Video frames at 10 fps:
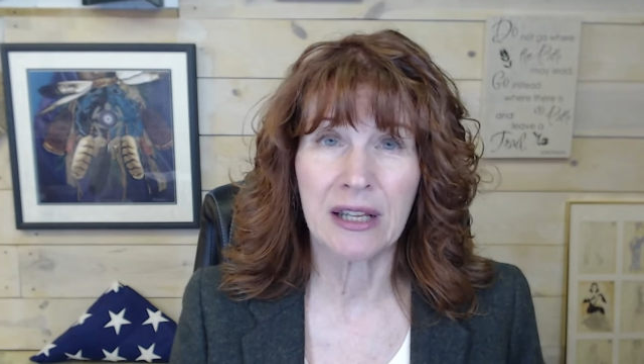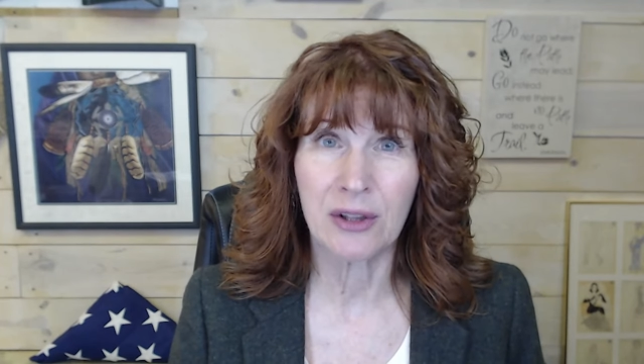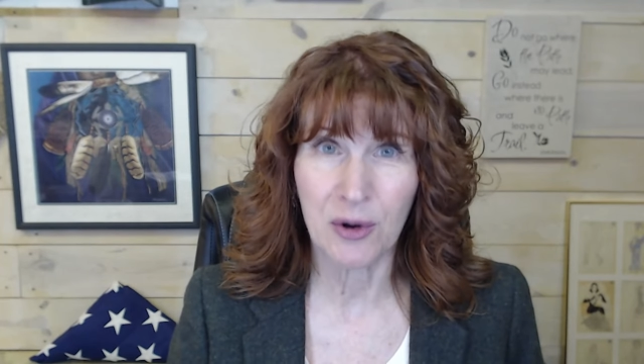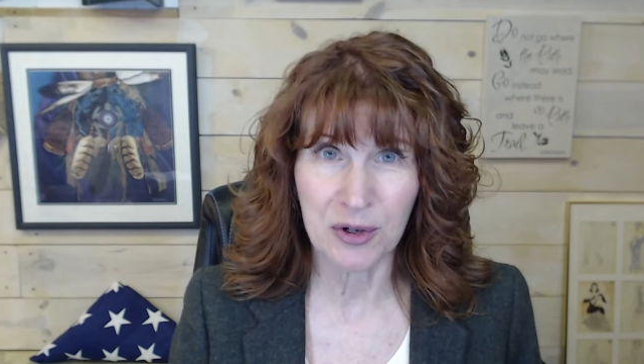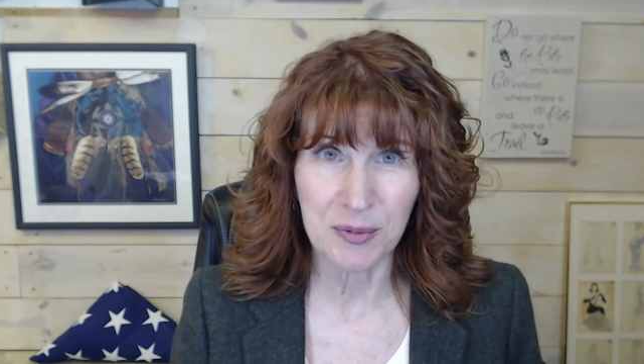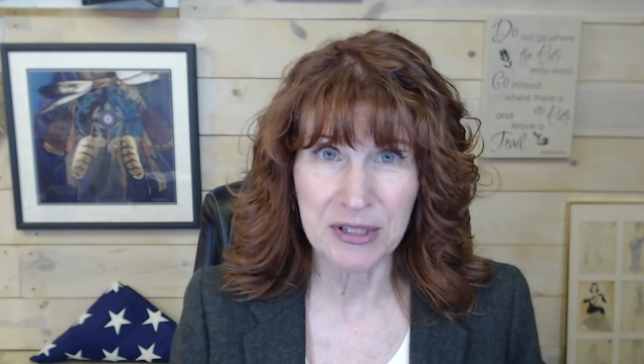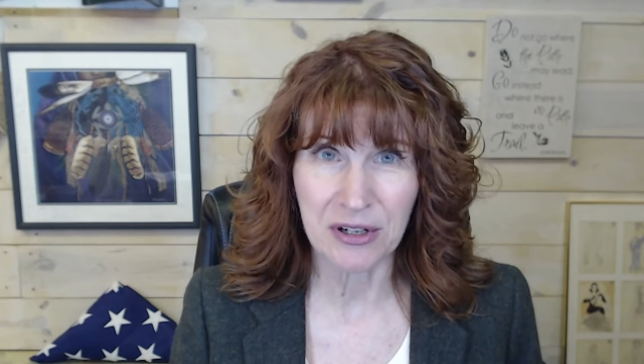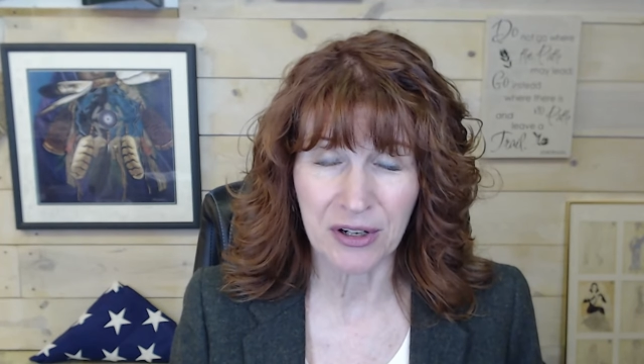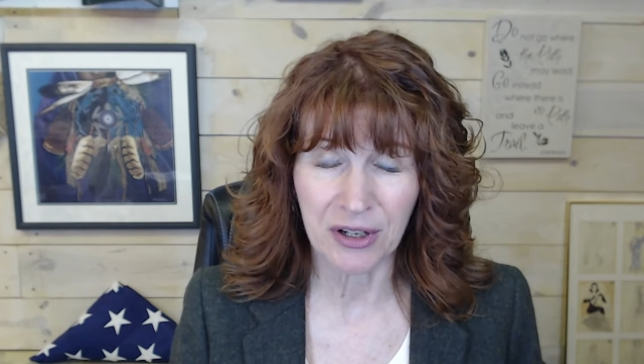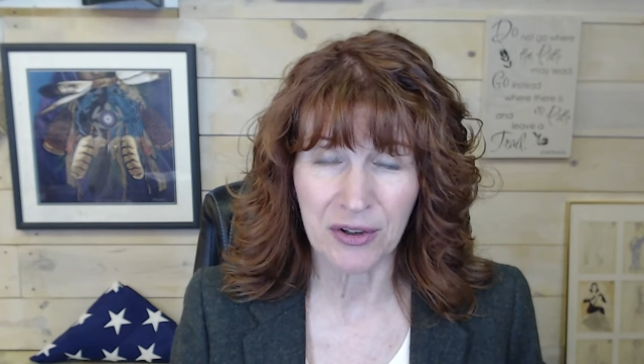in the course
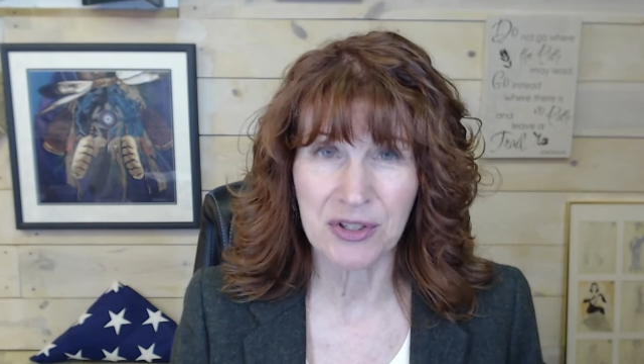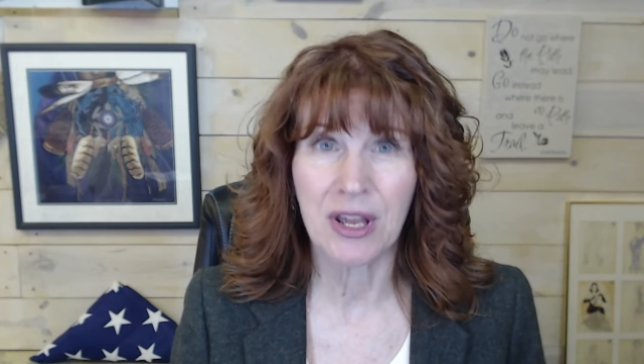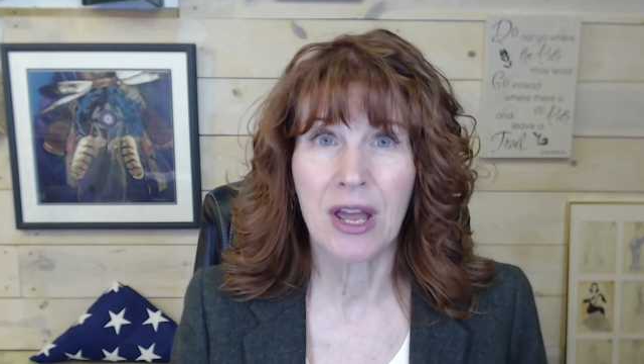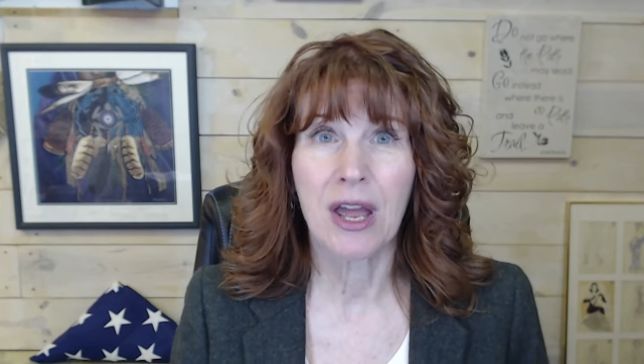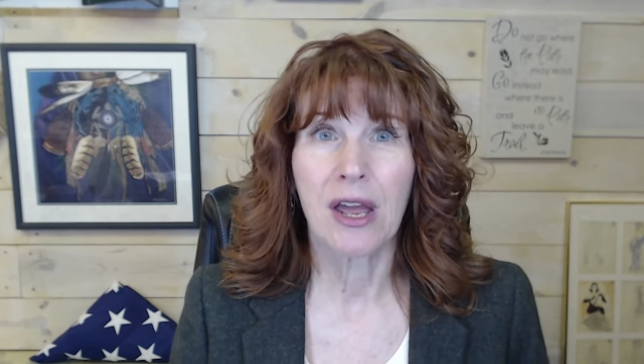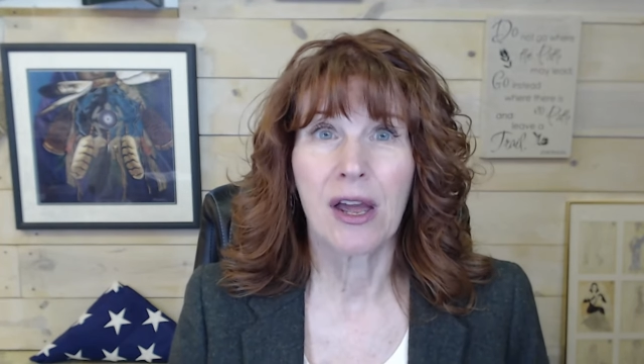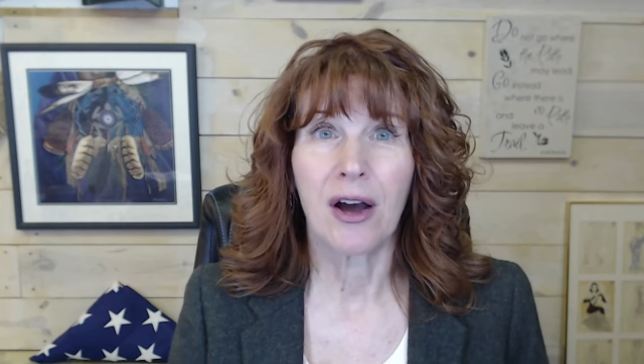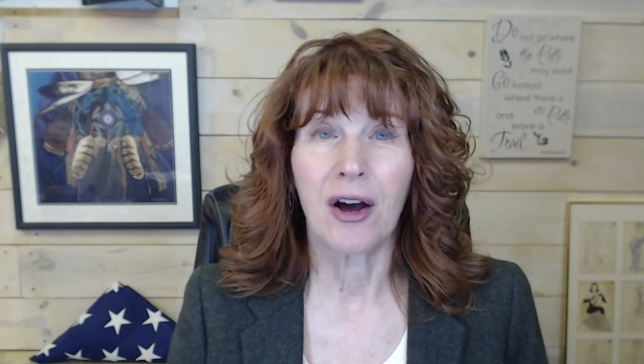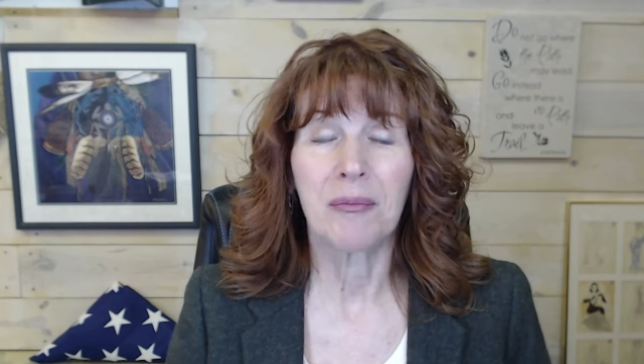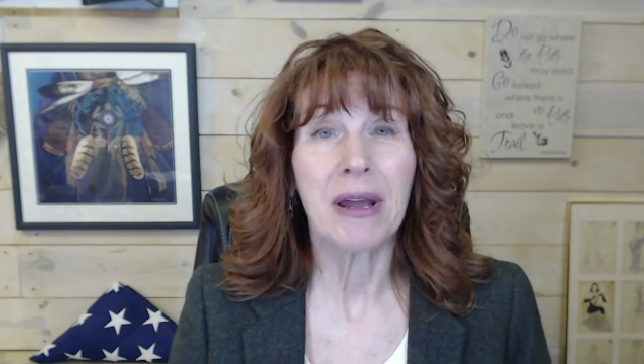materials
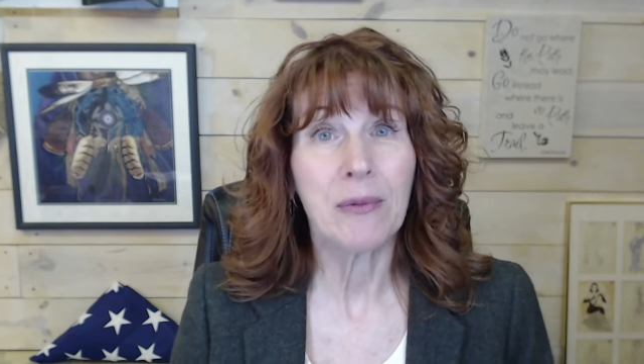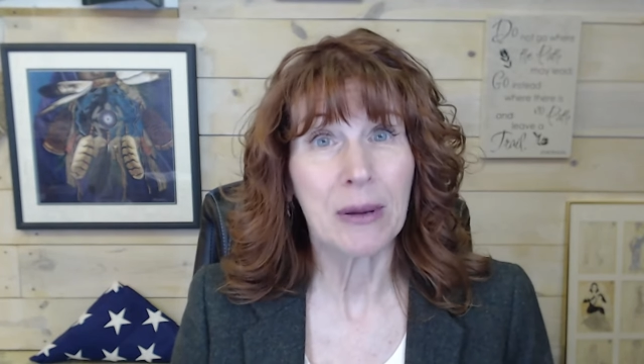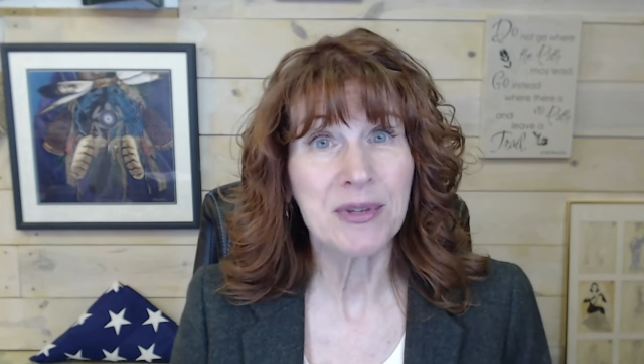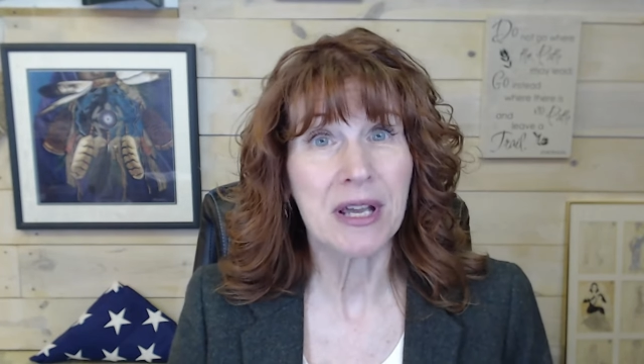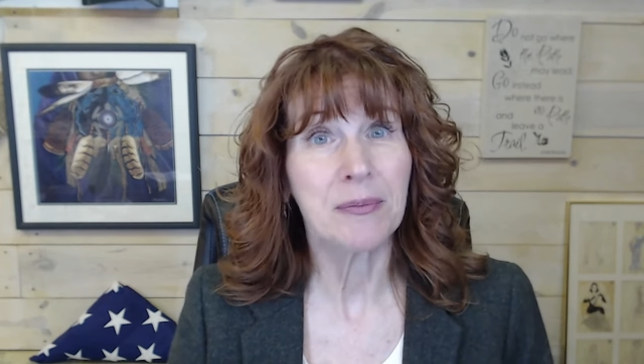on my website,